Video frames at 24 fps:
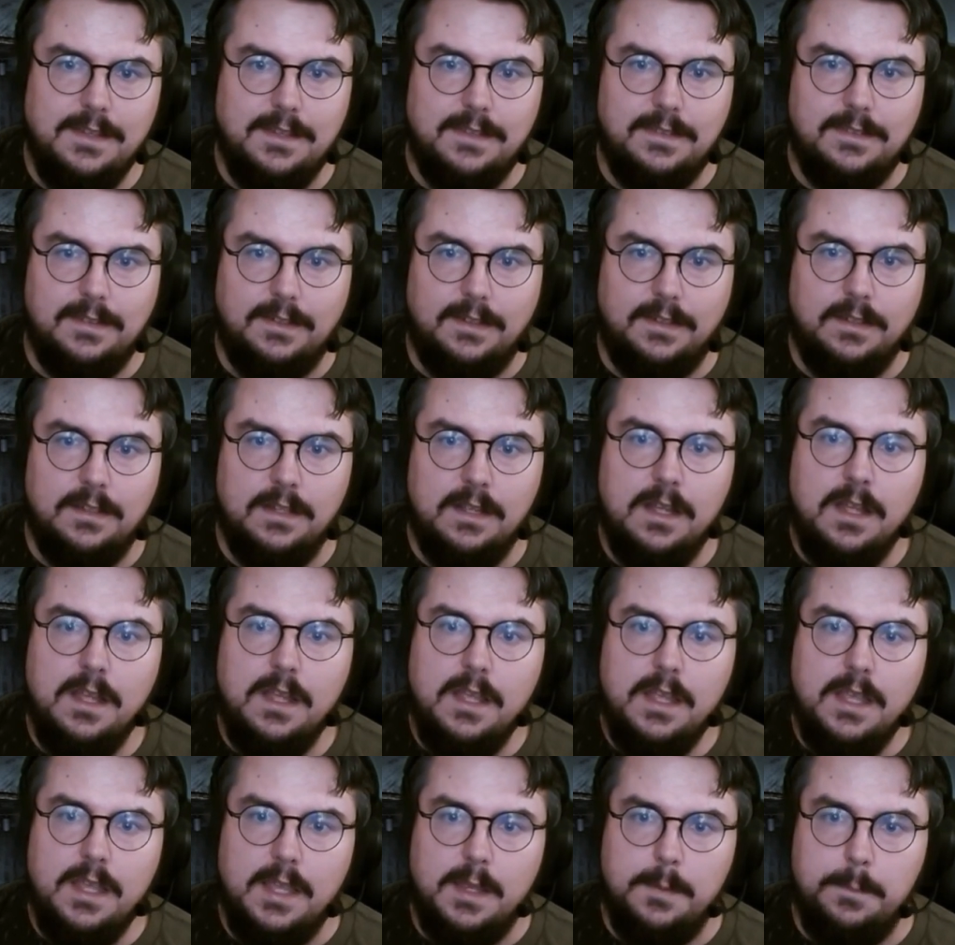indie scene
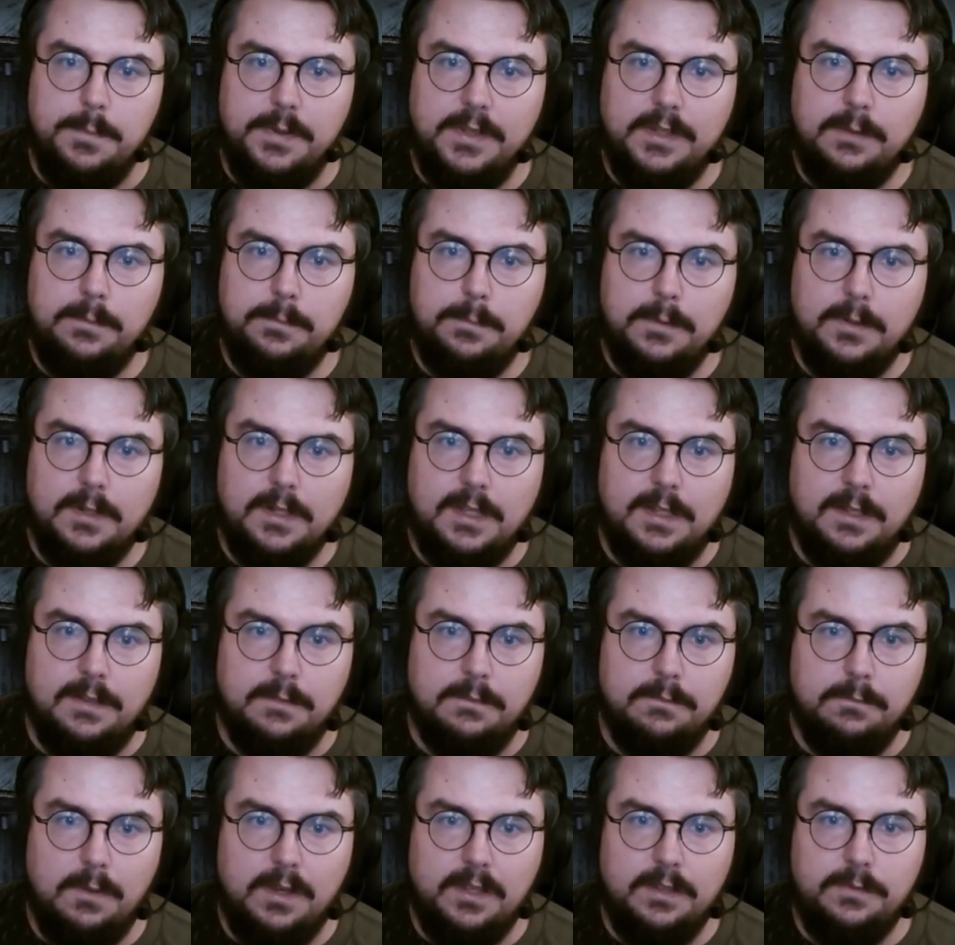in Pittsburgh and
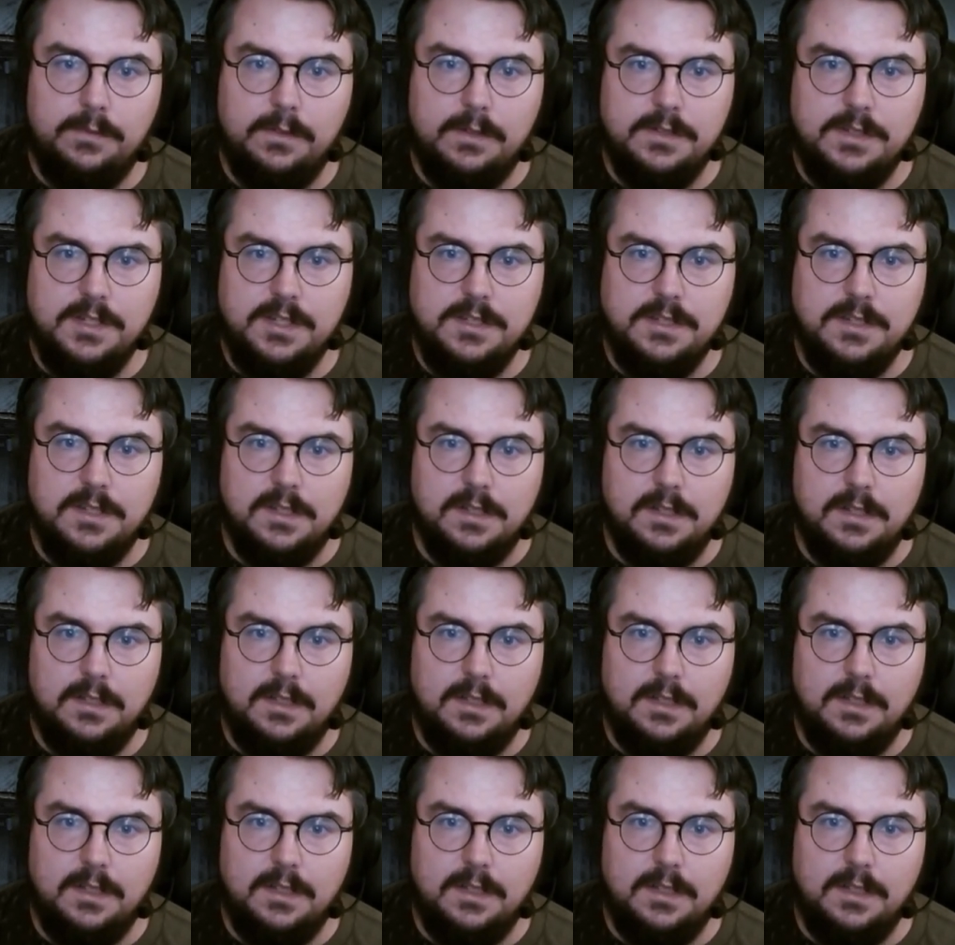West Virginia,